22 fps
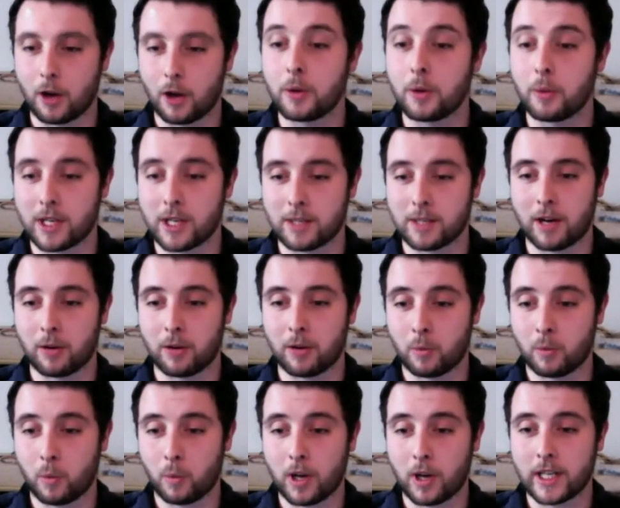only weighs about
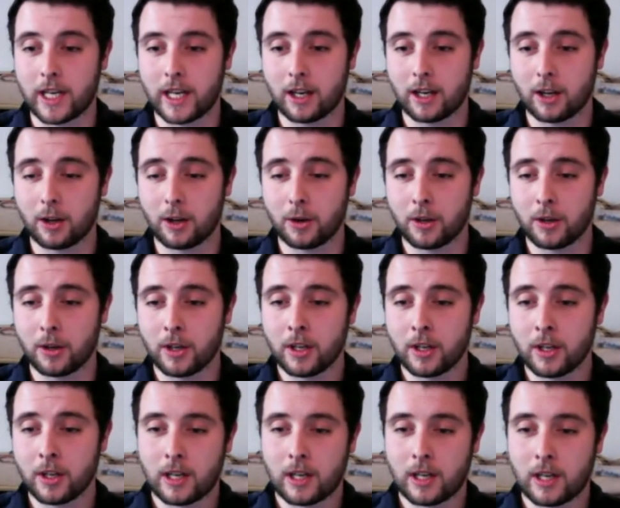one kilo
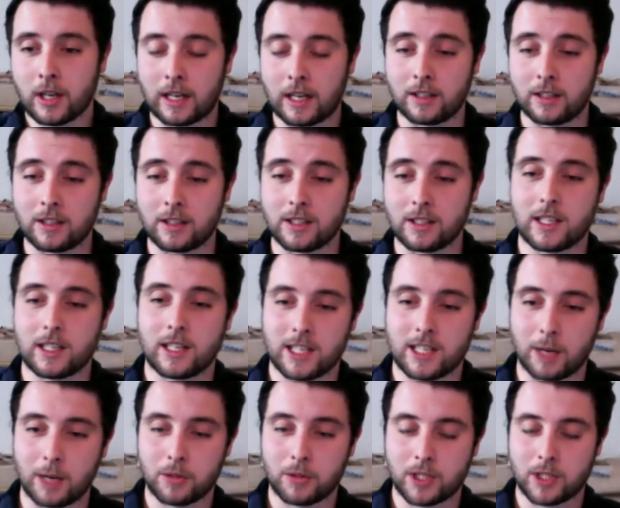and is
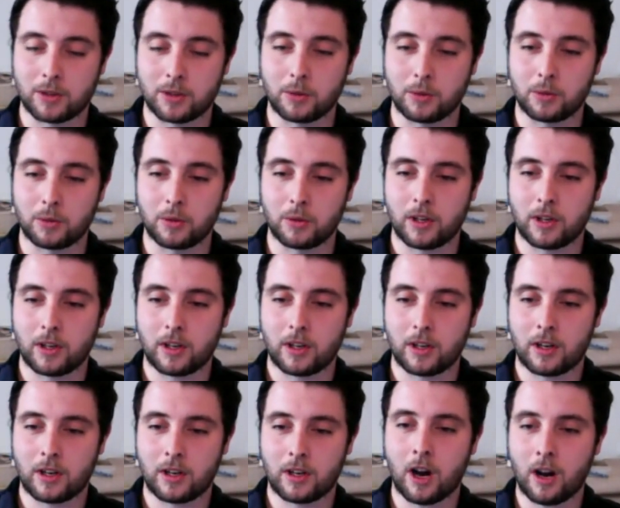able to
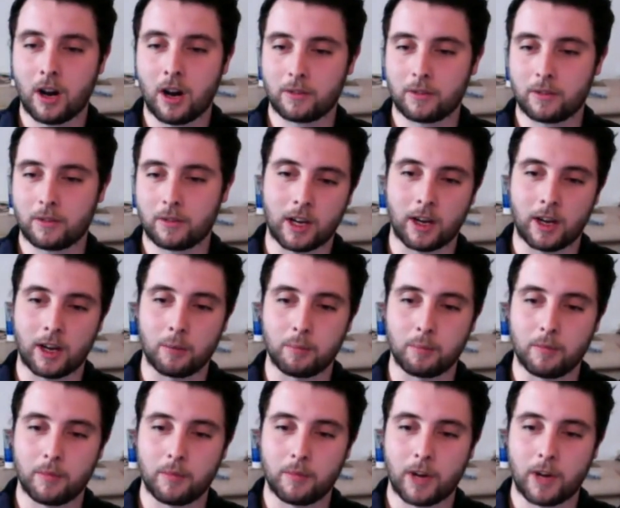
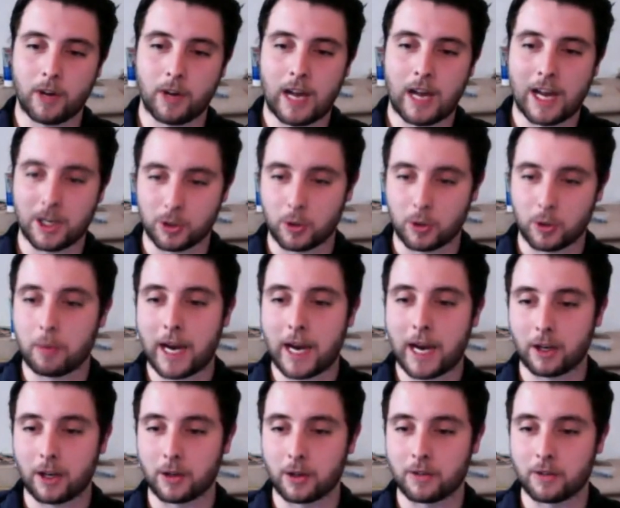um, handle a
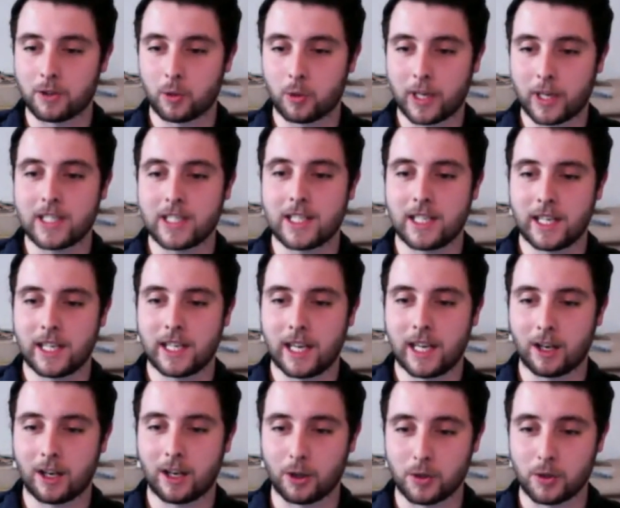payload of twenty
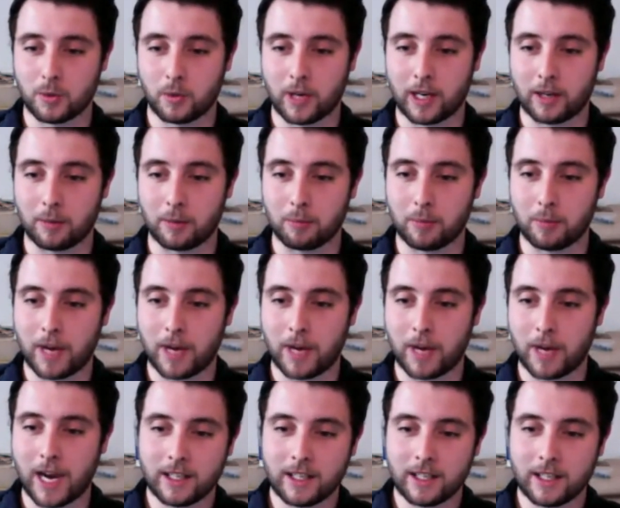kilos when
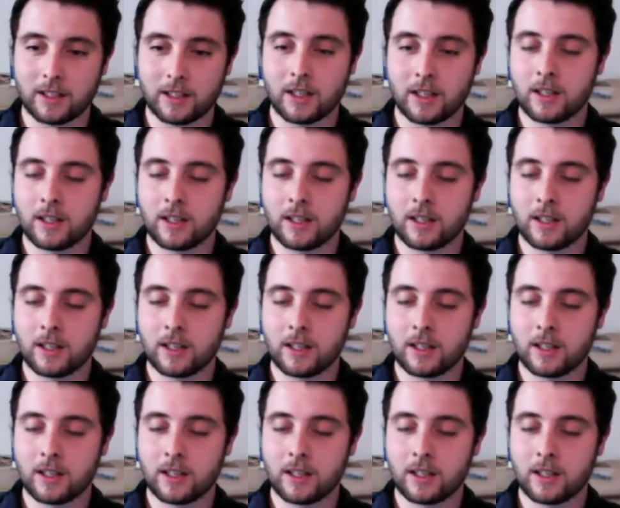panning.